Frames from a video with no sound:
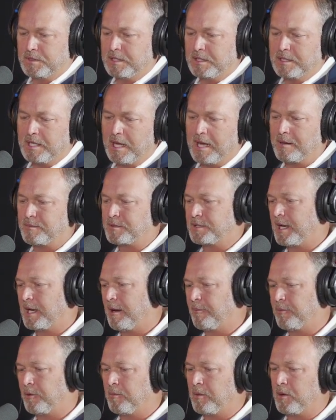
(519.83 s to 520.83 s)
times that
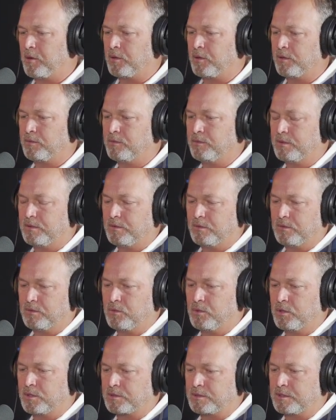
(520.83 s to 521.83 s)
I promoted
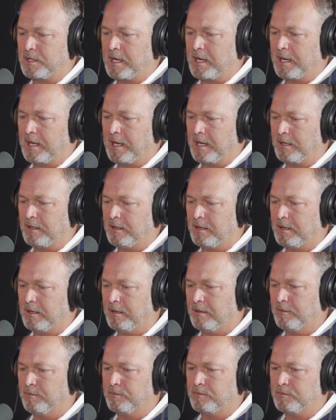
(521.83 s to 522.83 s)
was not
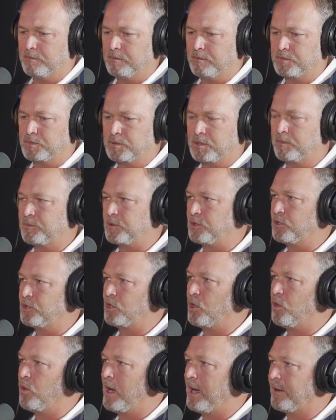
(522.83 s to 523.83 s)
something you
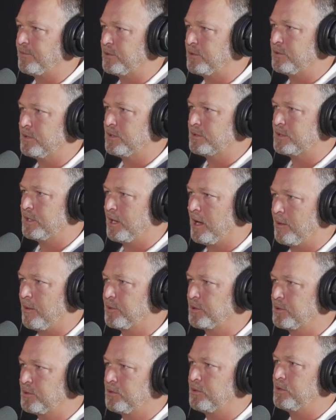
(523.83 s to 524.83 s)
go after. It's an
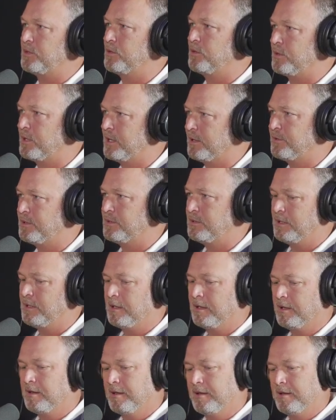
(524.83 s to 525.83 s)
opportunity you're given.
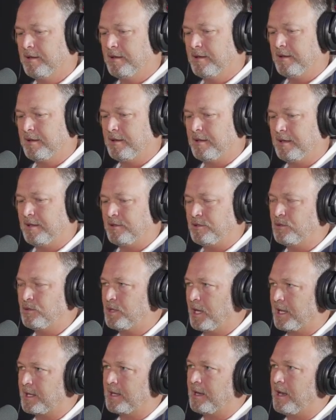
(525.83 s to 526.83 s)
And you
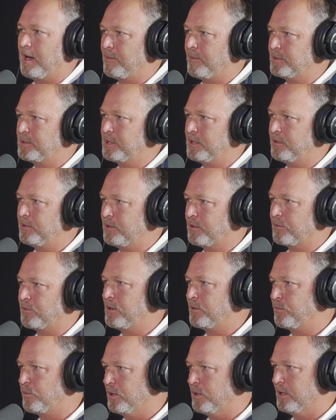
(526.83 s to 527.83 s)
take that opportunity and
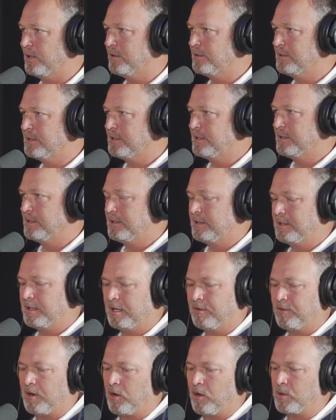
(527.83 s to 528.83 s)
run with it. Yeah.
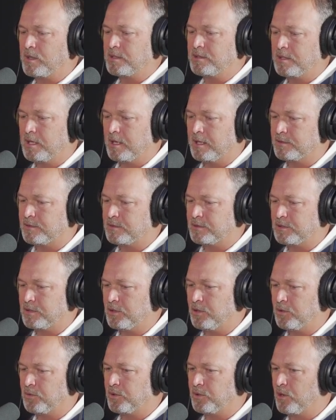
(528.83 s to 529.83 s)
And I've always said,
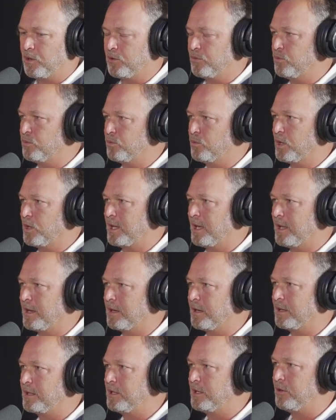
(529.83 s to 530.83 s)
you don't know what kind
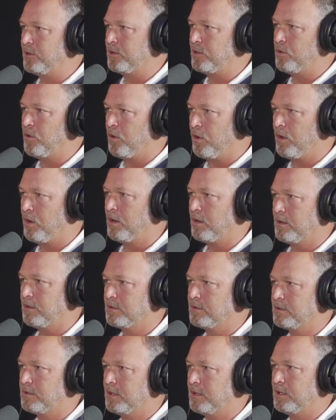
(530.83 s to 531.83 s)
of leader you are
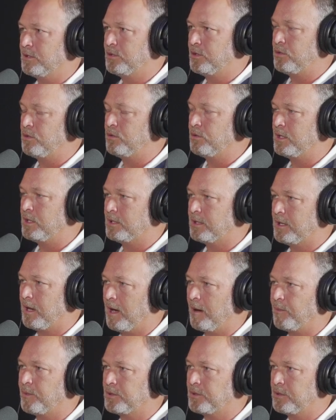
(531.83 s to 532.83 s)
until you get that
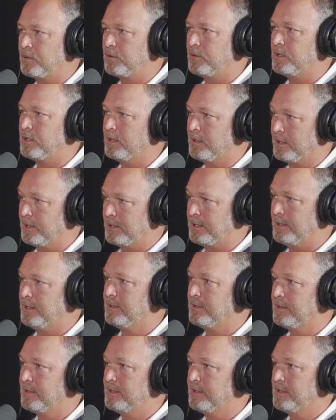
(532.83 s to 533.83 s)
opportunity to
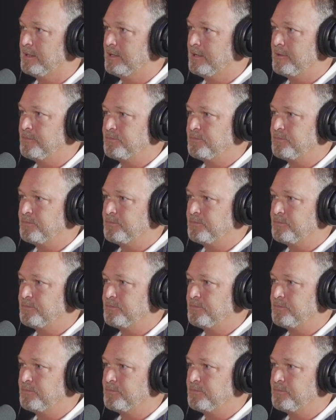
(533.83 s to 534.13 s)
lead. Yeah.